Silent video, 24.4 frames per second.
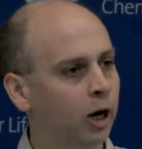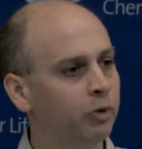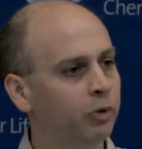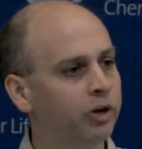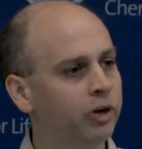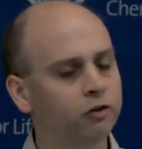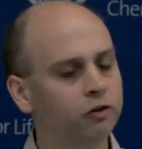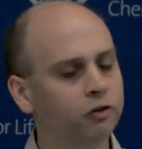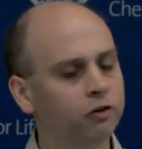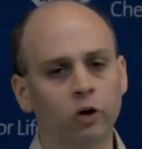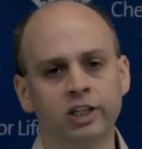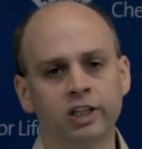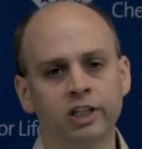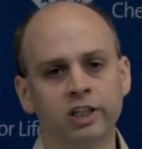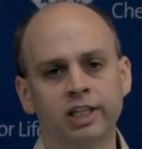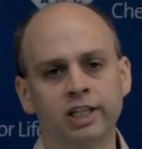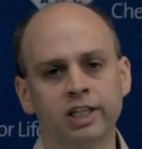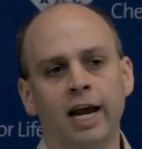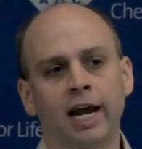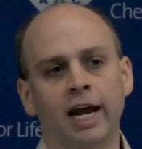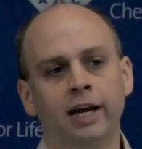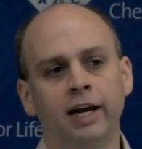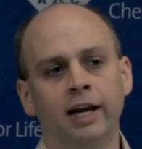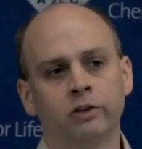we've looked
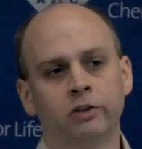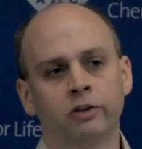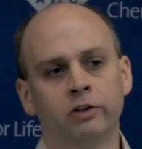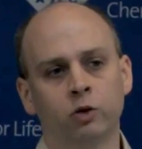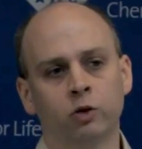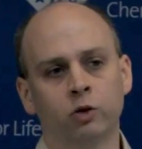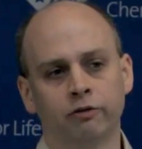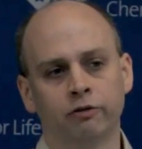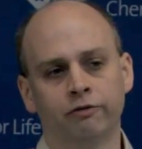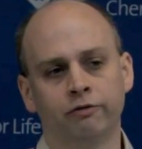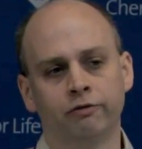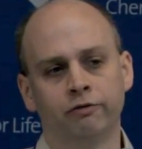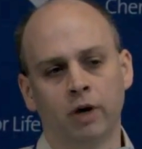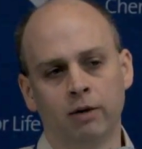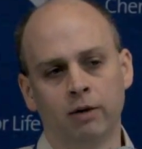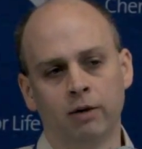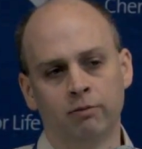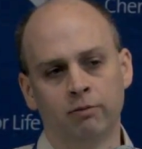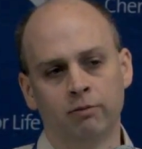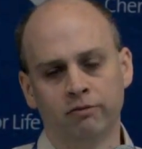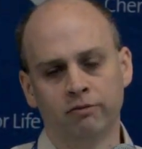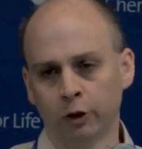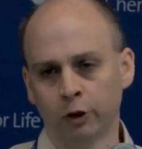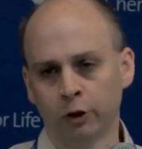at sort
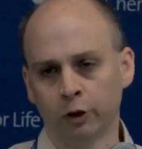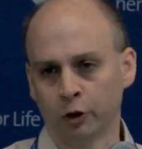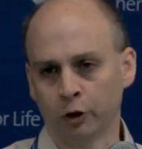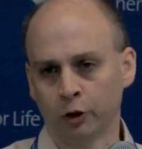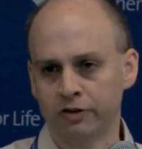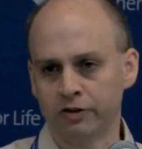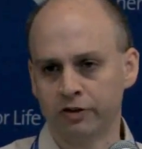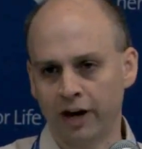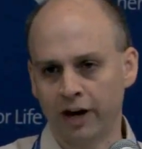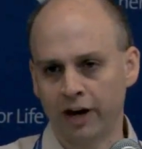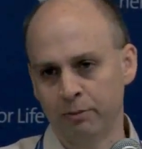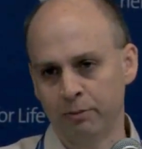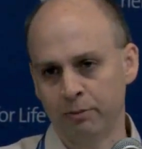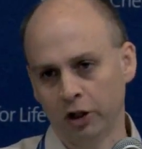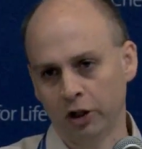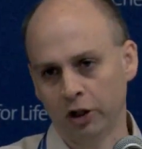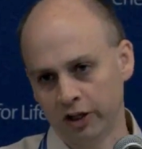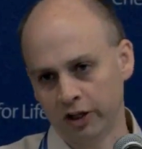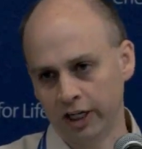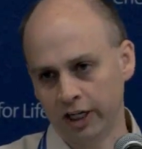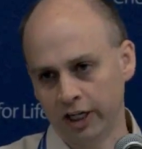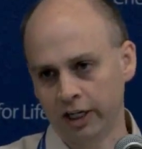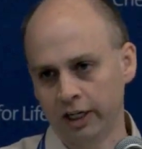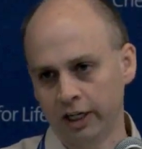of gross
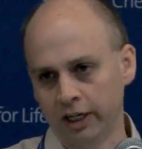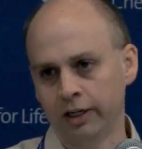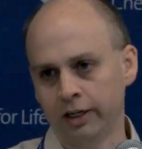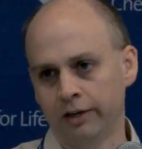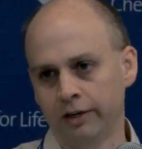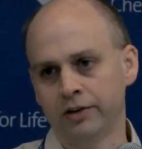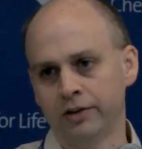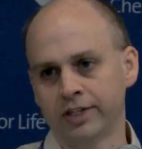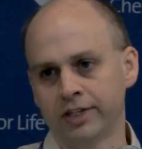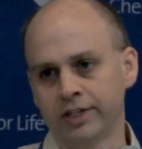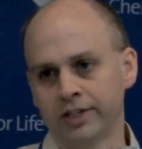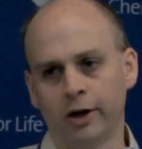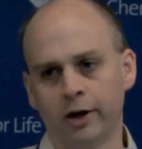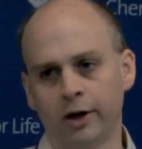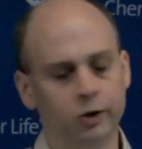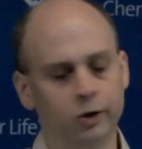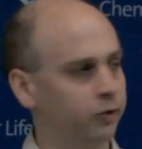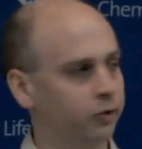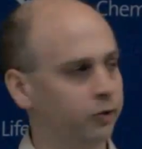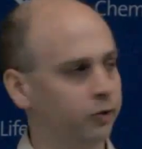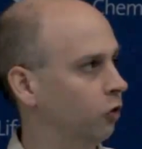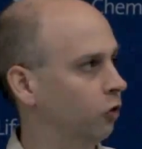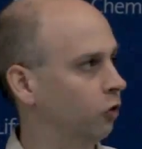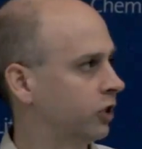viability in the cells.
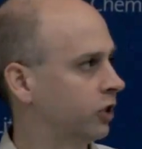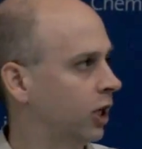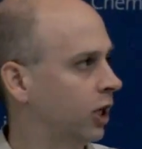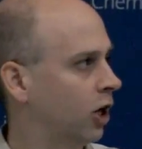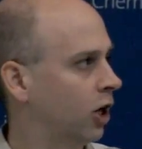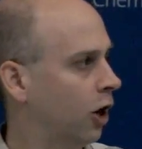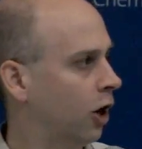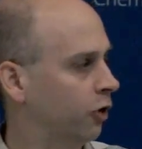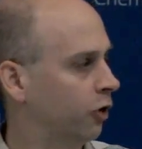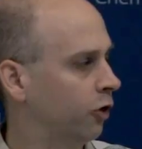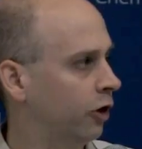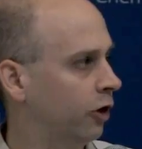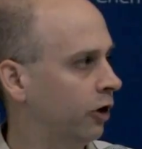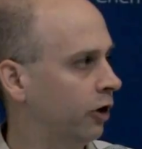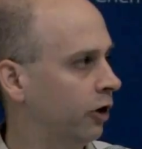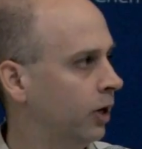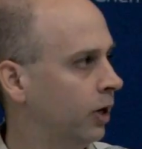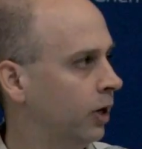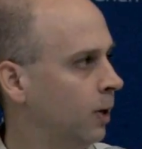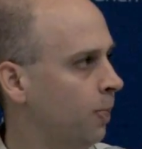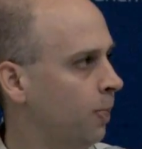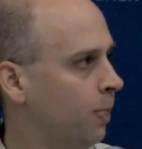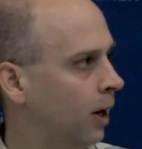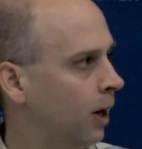We've looked at other,
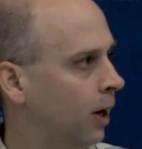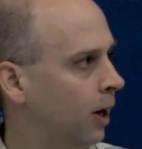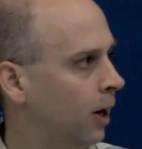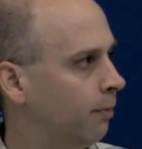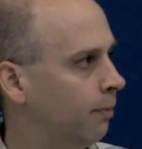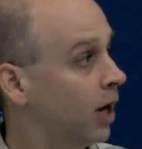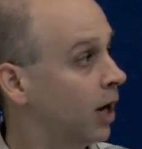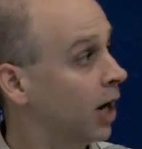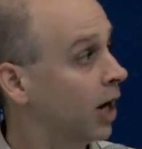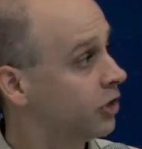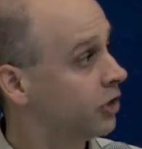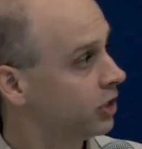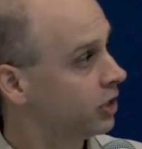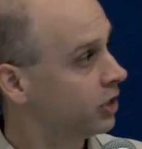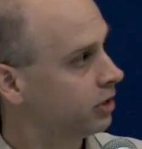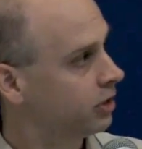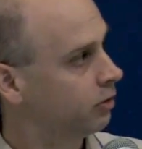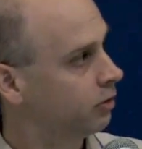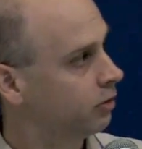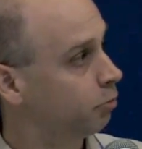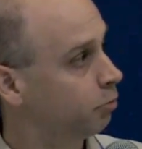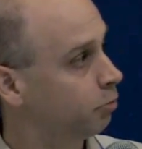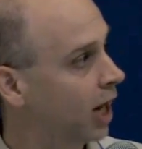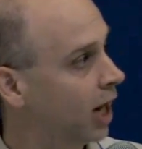not just
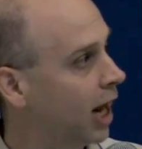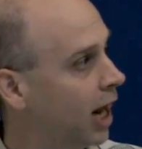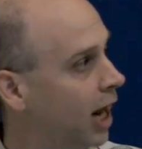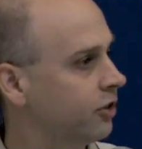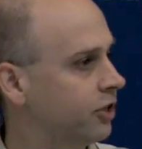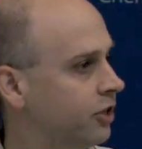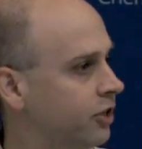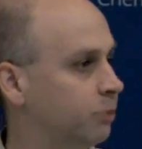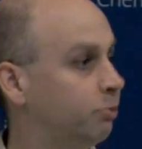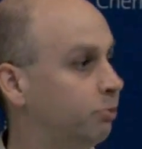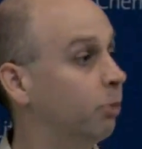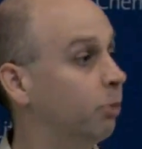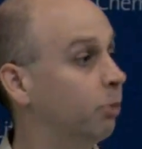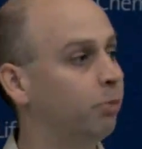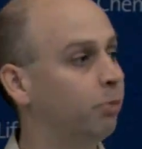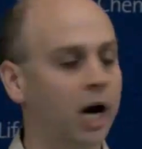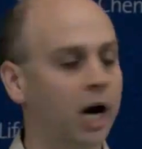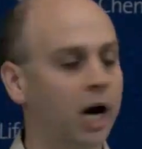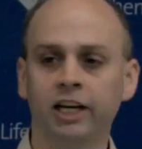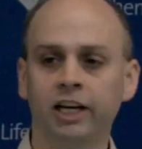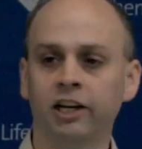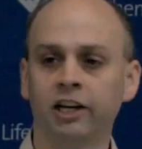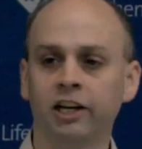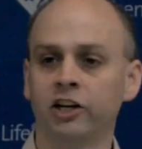paralysis, but
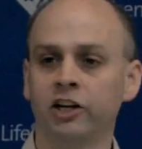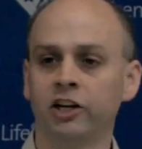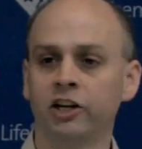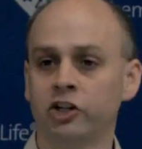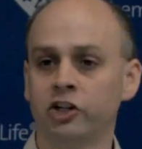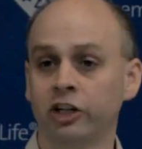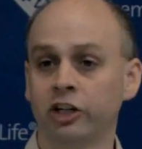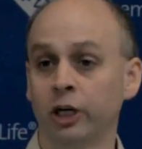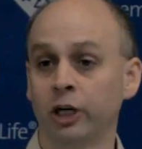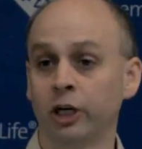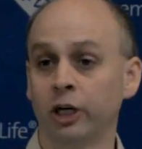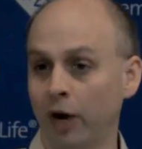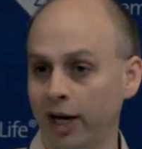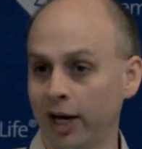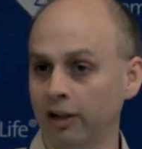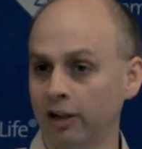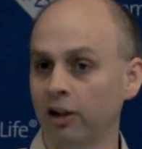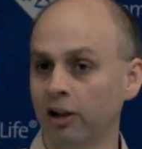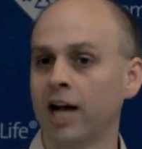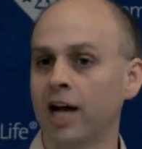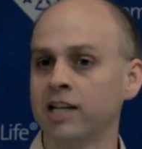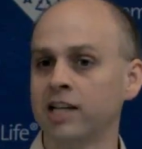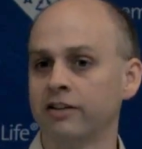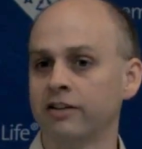body condition and weight
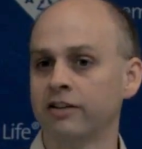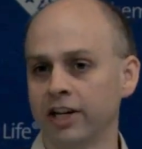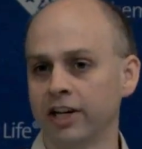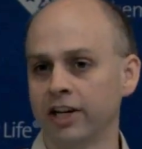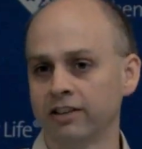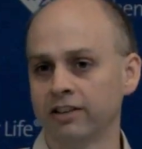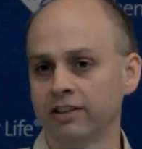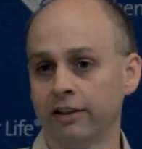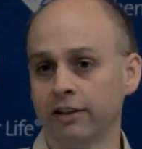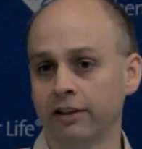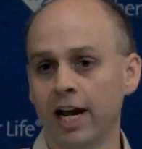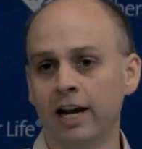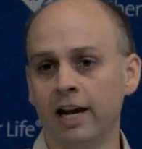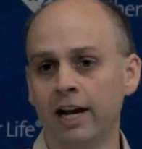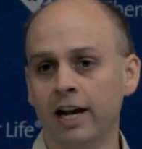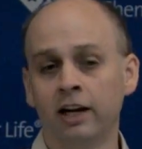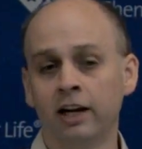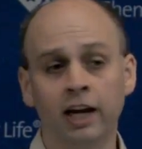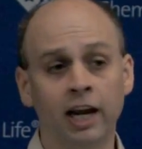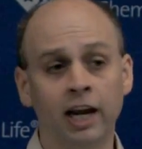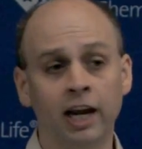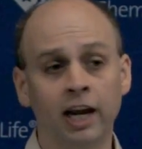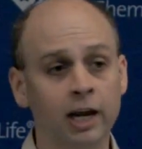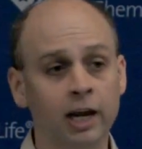loss and things like that.
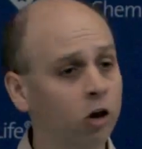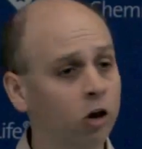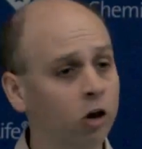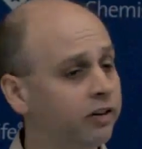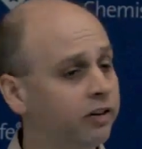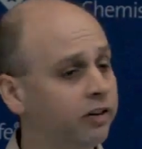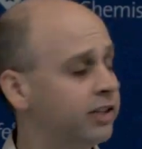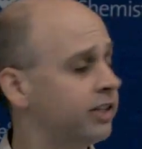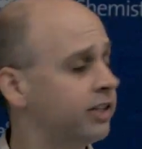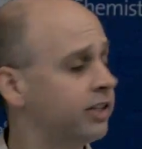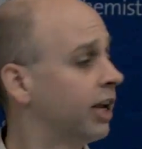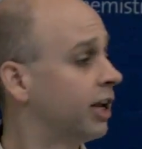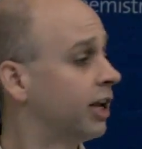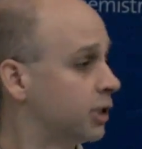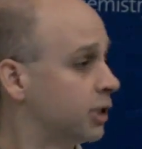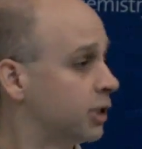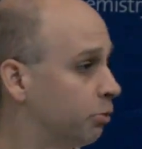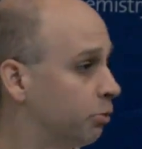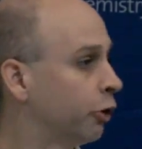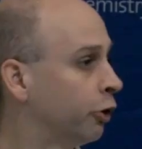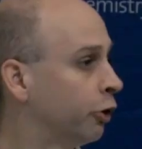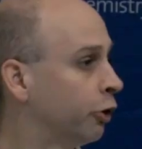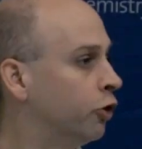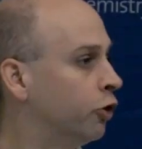And all of these things
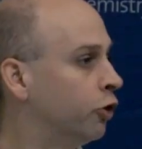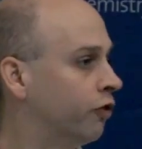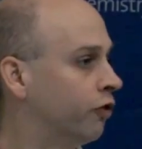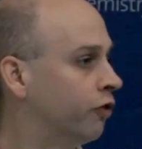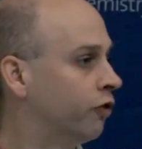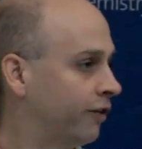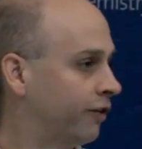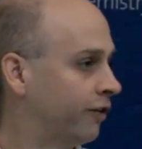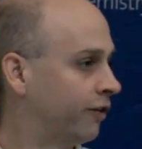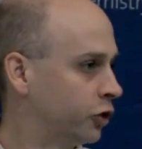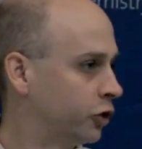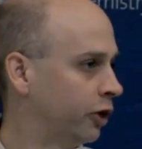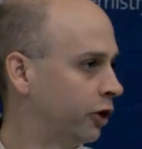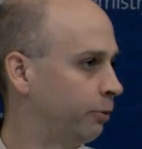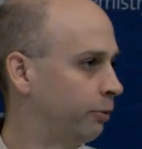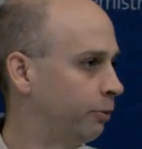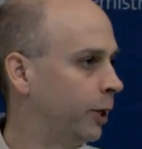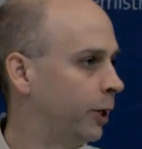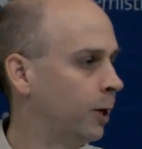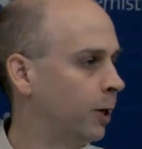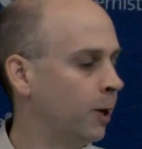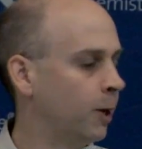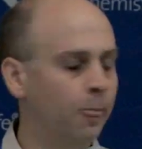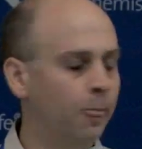improve after
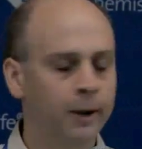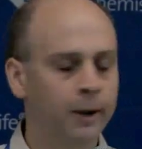treatment.